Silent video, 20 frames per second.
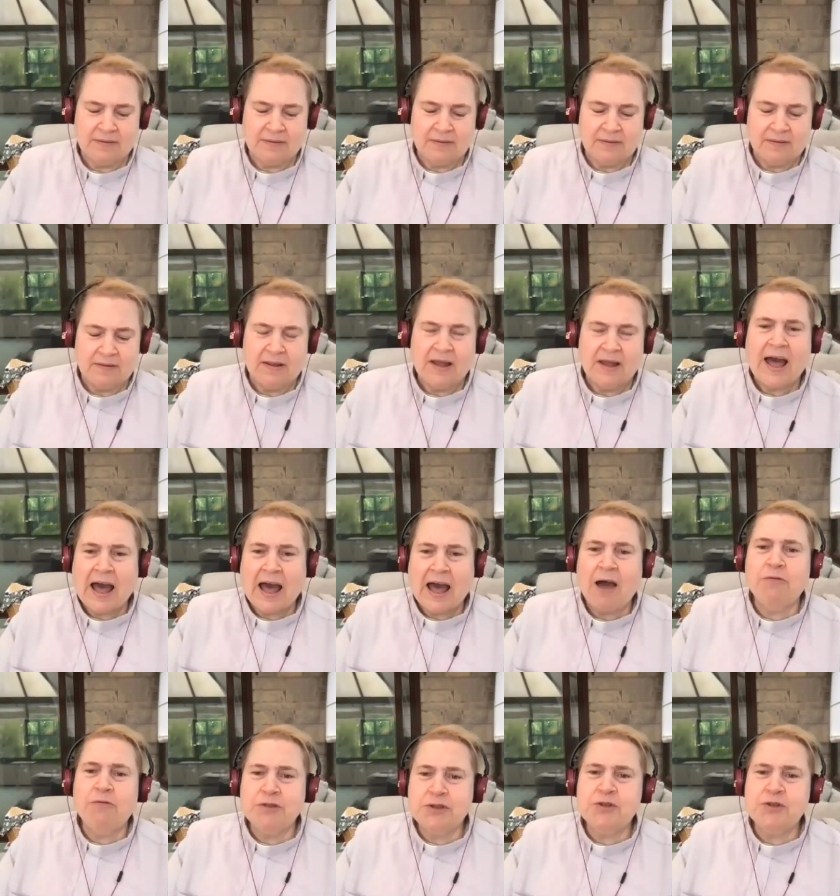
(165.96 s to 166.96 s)
How
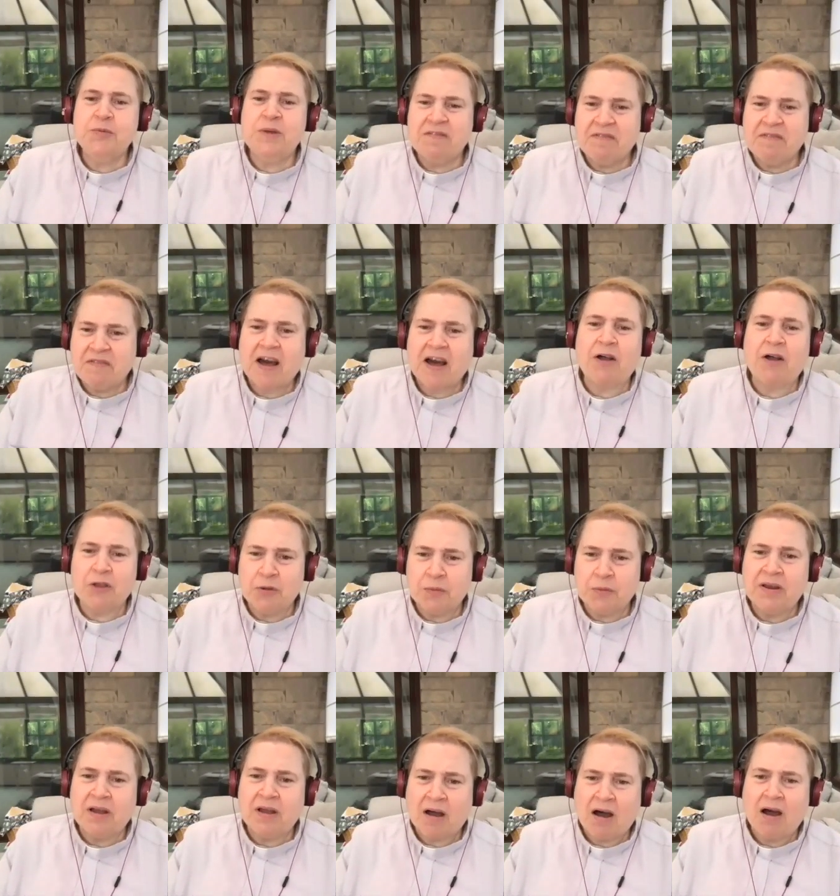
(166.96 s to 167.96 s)
do we value
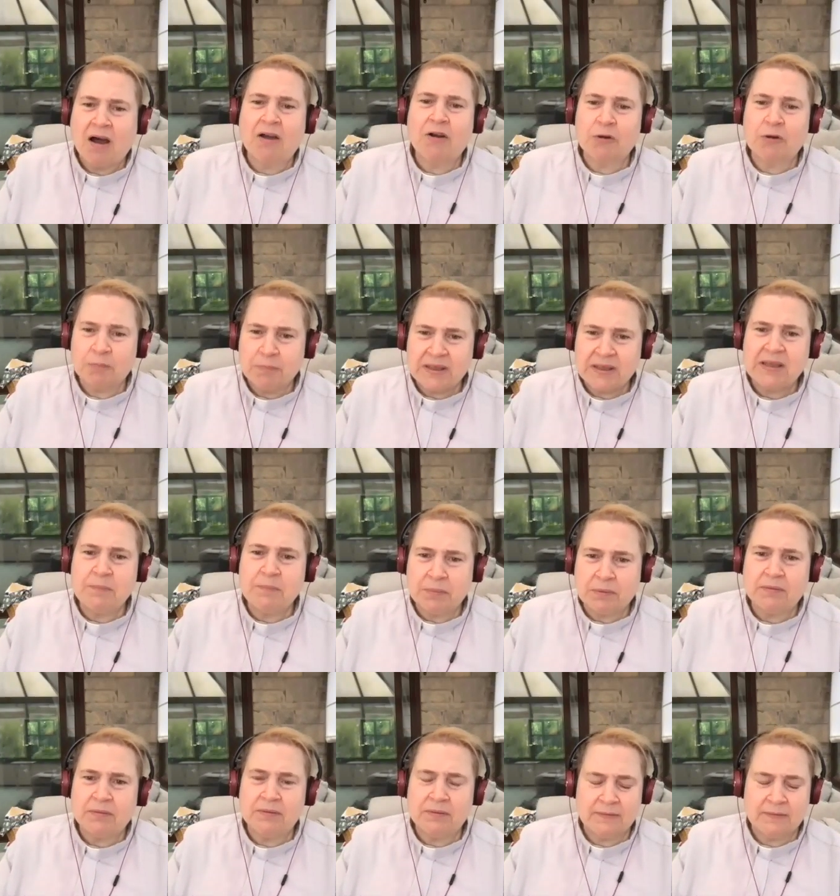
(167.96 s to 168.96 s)
and honor
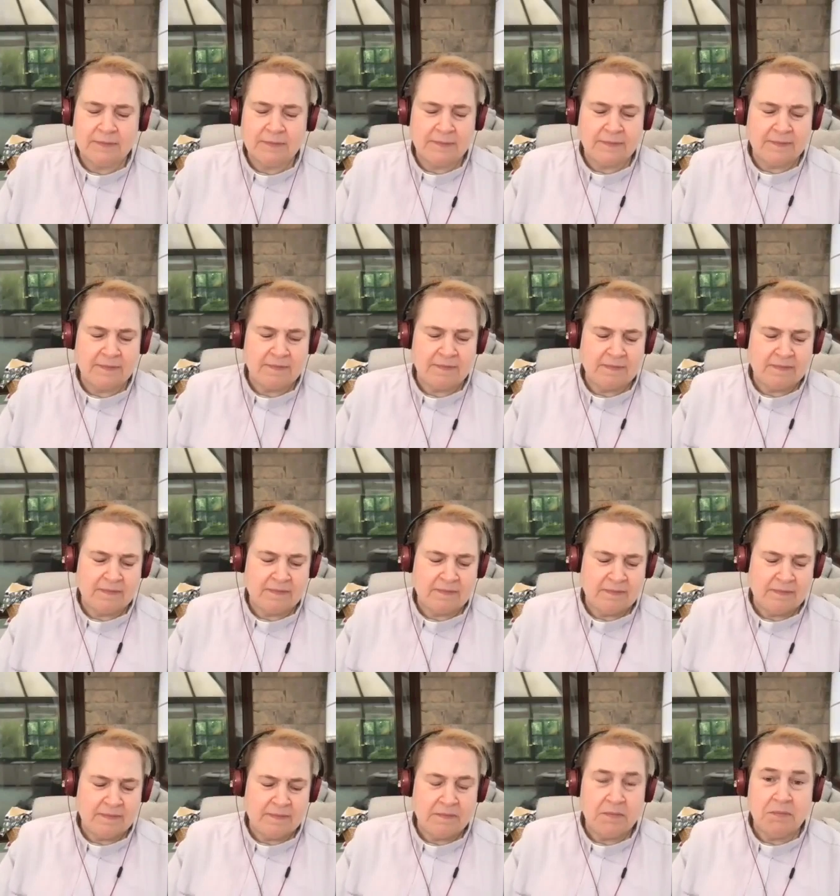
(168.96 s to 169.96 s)
people?
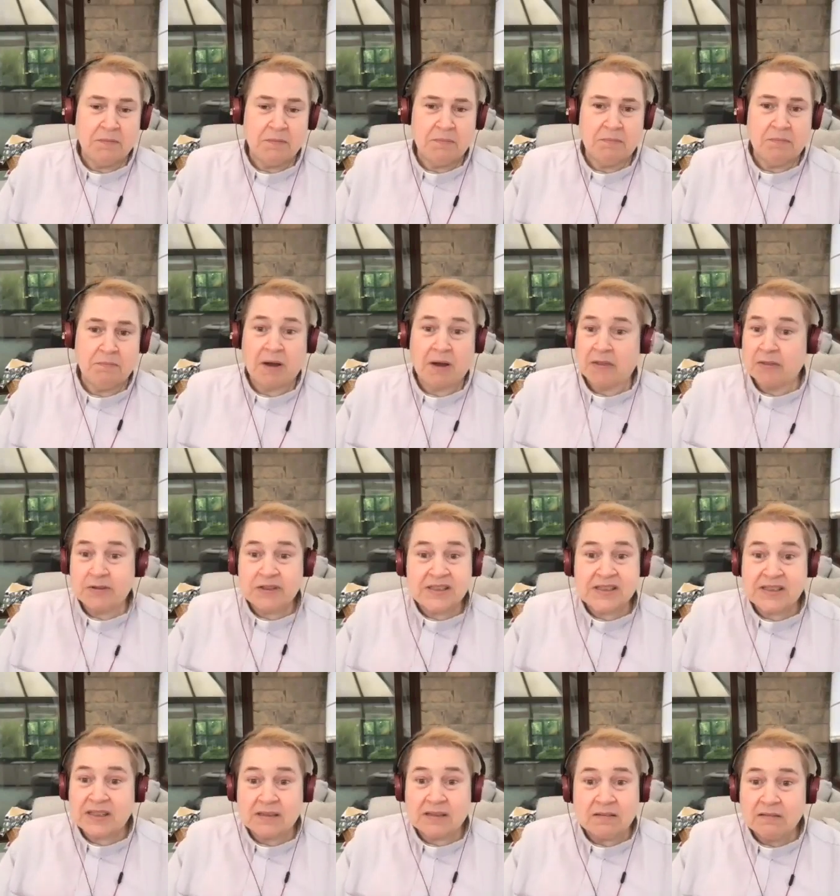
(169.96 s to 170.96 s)
By their
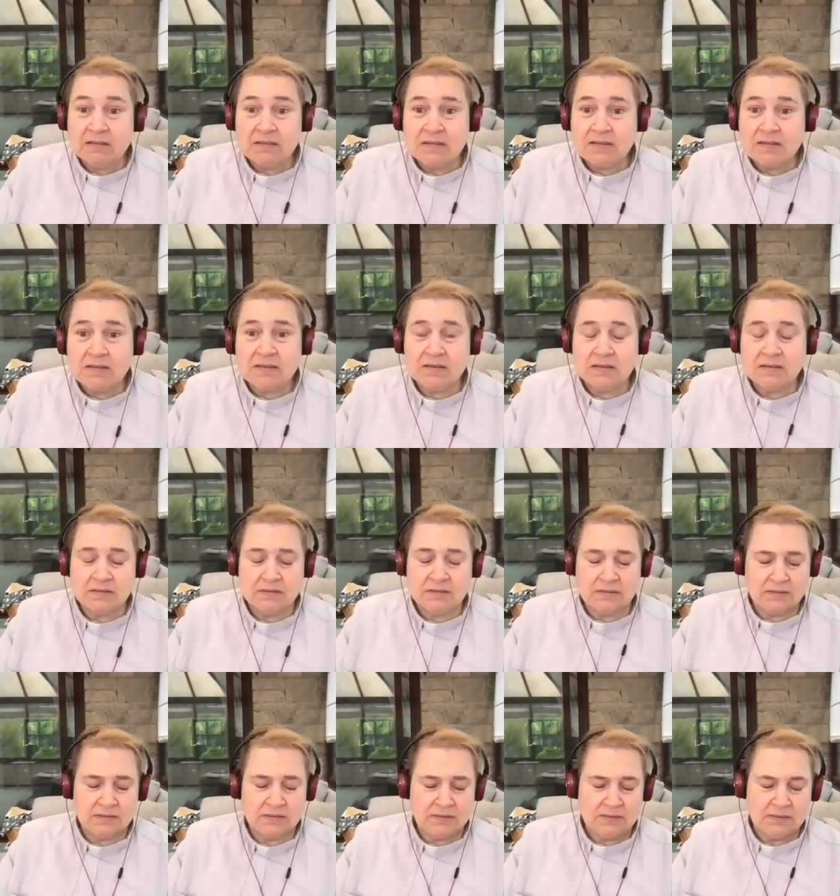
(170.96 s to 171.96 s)
skills,
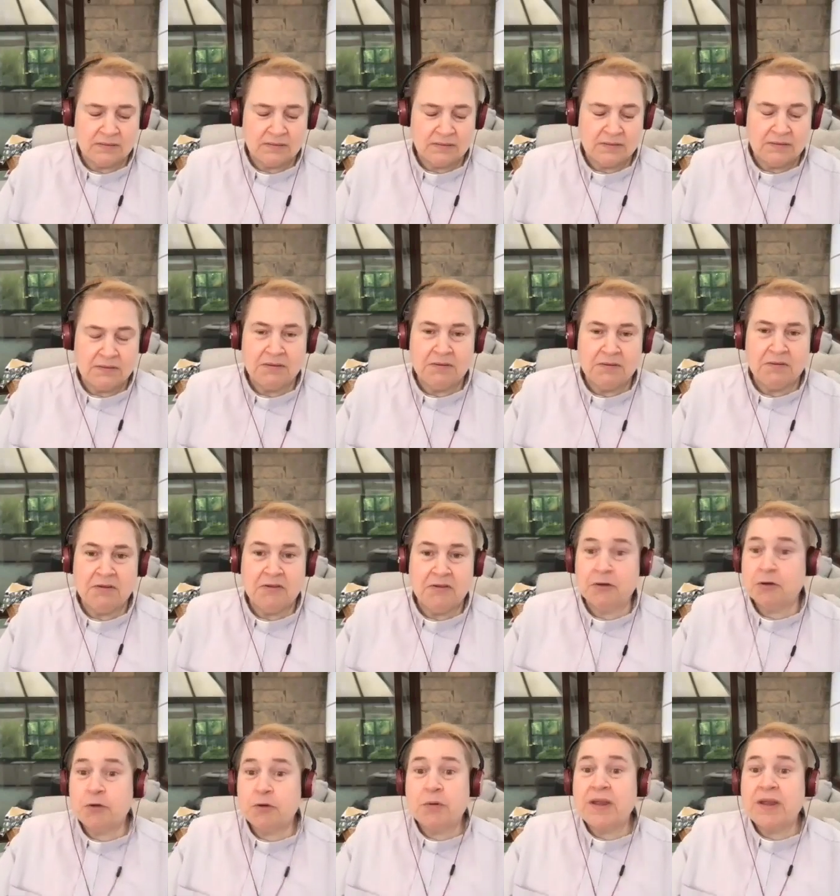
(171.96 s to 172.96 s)
their
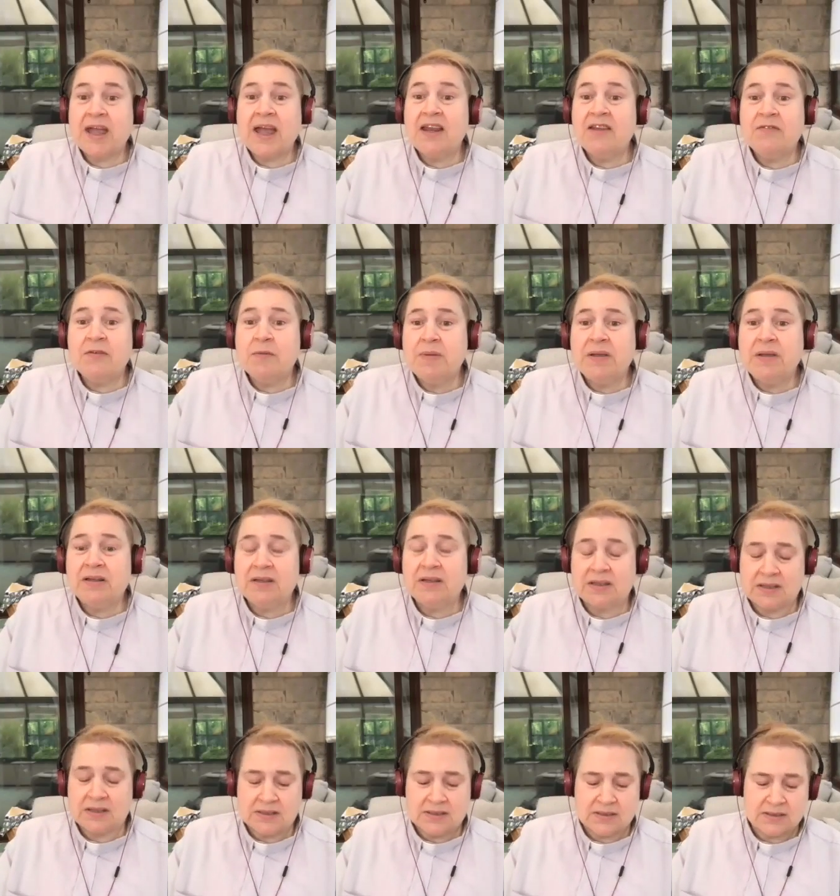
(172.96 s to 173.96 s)
creative abilities,